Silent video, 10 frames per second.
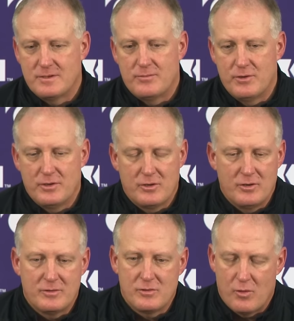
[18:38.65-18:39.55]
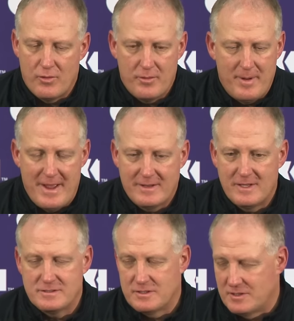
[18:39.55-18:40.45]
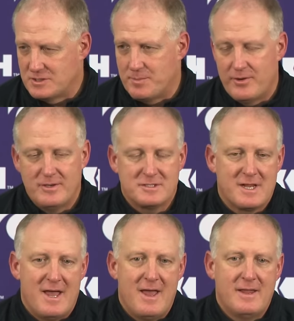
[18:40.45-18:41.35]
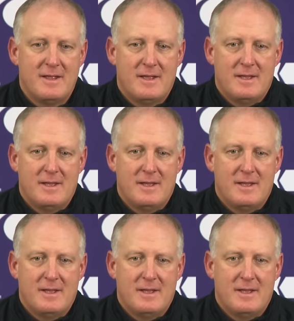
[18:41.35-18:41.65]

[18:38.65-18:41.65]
a really good quarterback that's an experienced guy,